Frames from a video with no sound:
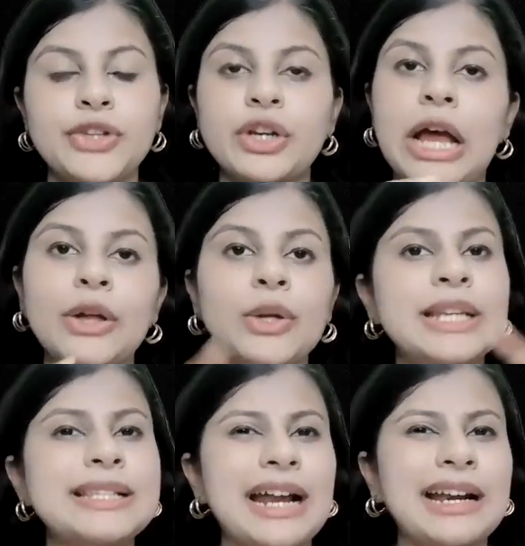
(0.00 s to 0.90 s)
So now you
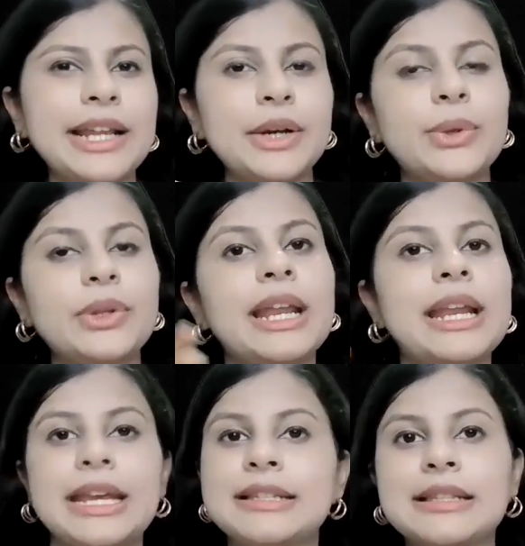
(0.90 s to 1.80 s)
exactly know that
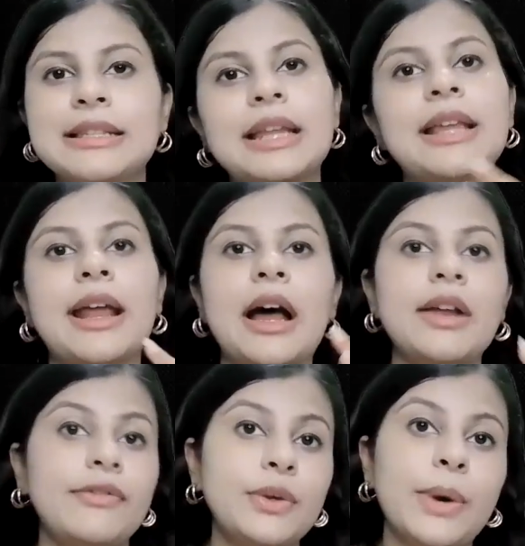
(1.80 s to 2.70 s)
in ACCA, there
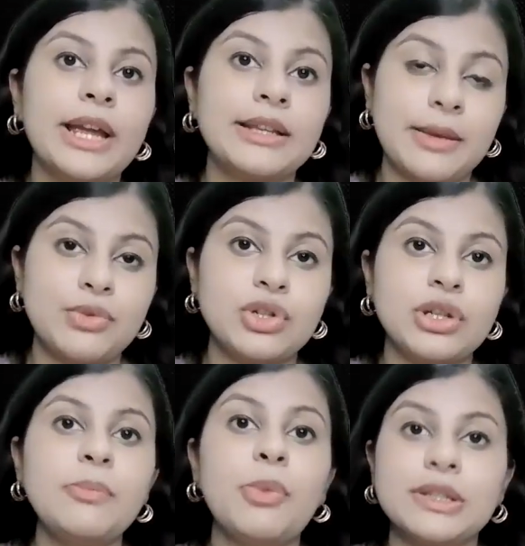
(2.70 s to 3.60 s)
are few
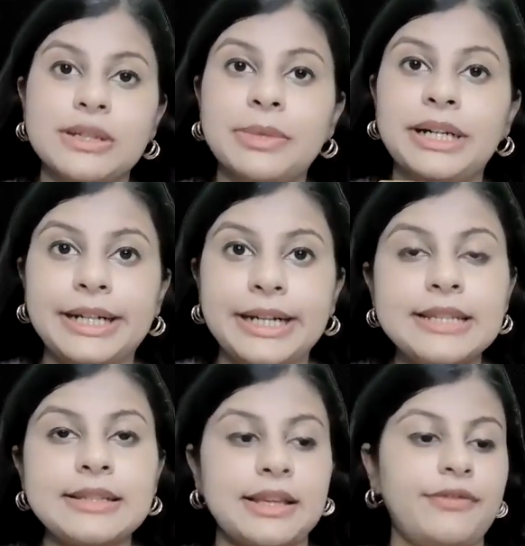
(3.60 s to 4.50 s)
exemption
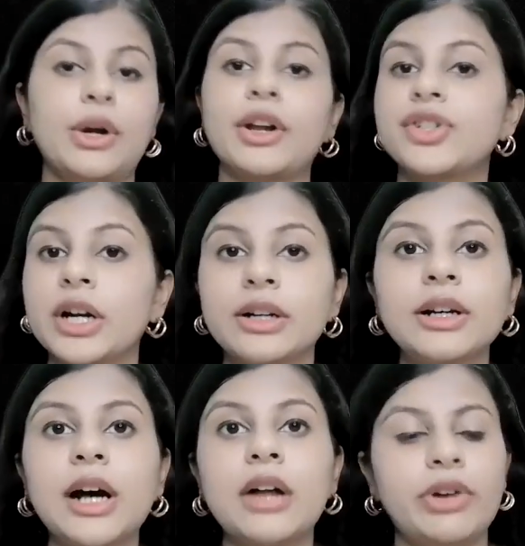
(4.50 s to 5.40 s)
possibilities. If you are a
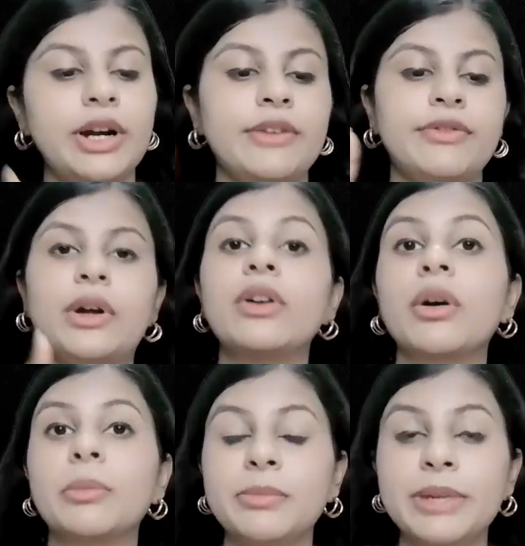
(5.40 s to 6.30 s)
chartered accountant, if you are a
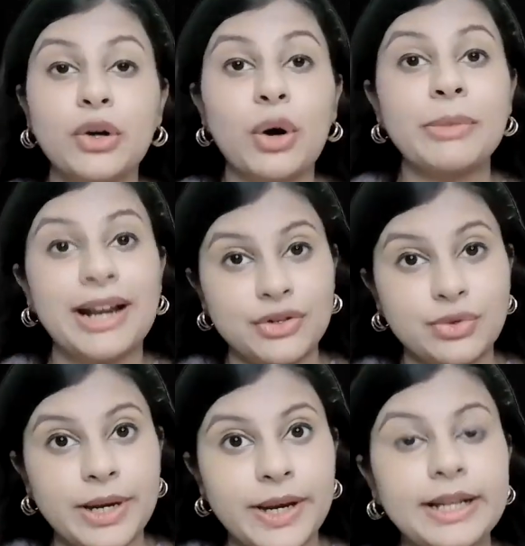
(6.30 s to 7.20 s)
normal BCom
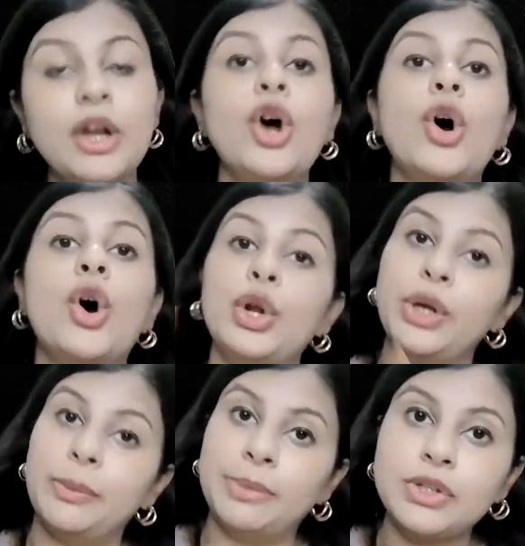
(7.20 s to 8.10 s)
graduate, or
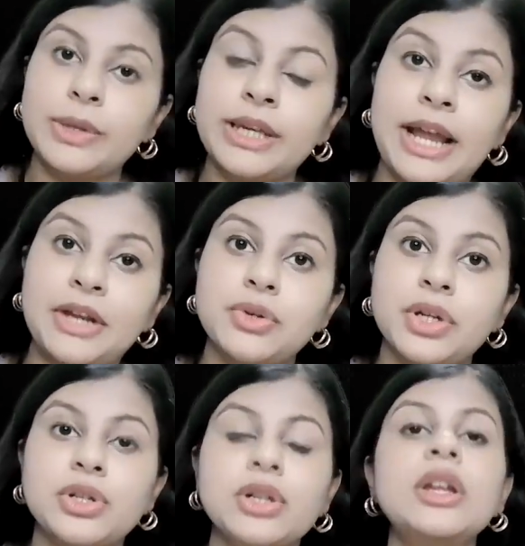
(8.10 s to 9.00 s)
you're pursuing
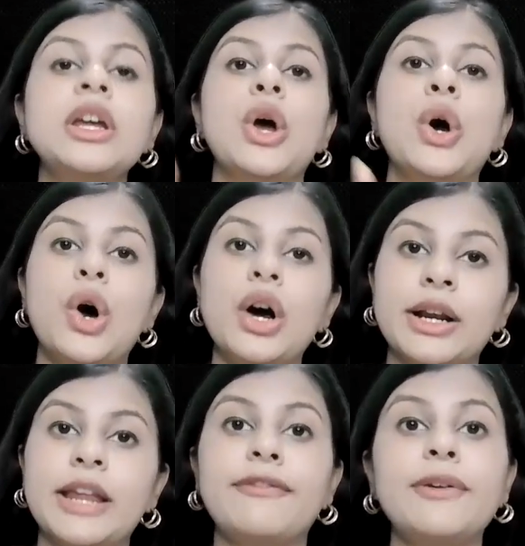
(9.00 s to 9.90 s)
graduation,
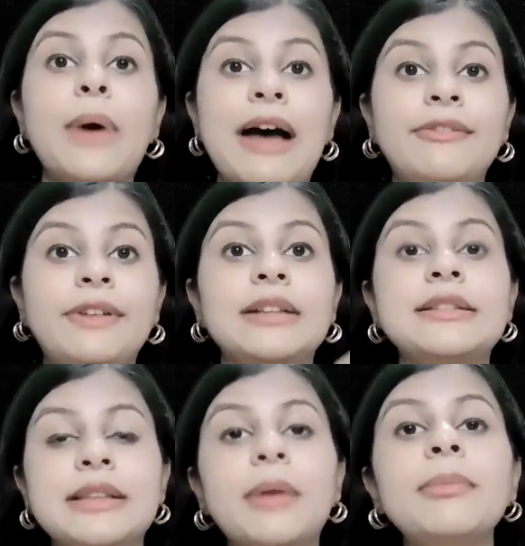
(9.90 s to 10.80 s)
or if you have
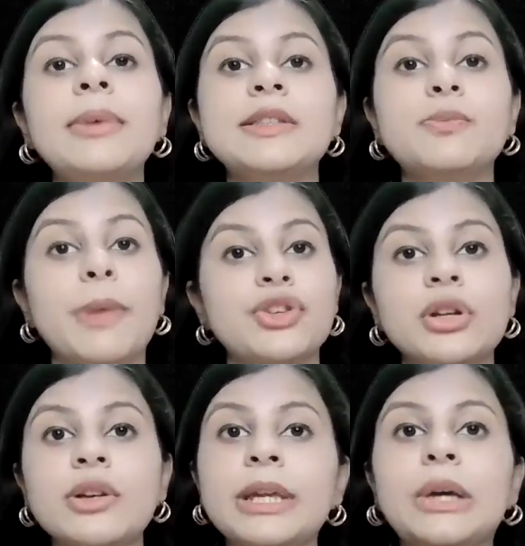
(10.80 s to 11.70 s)
done some
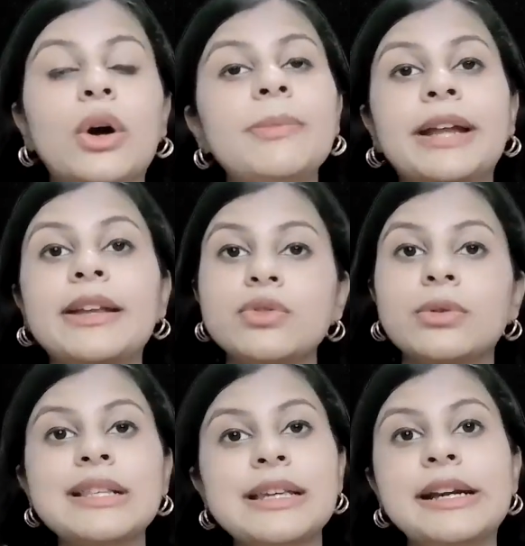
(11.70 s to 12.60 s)
special BCom that is
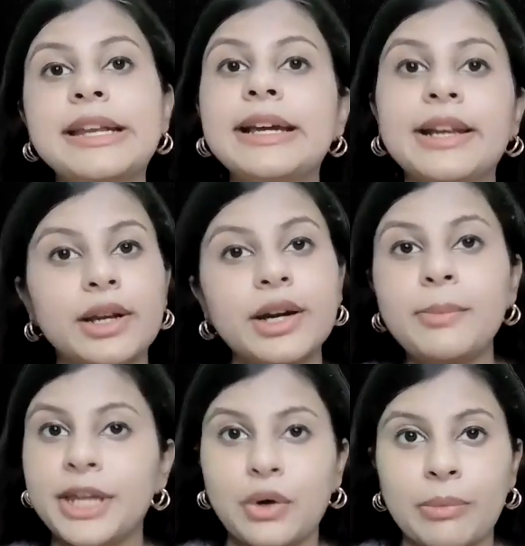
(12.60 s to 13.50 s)
known as
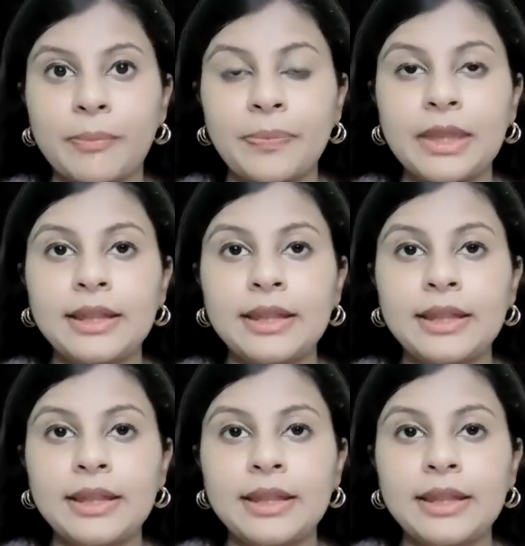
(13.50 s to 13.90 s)
integrated BCom.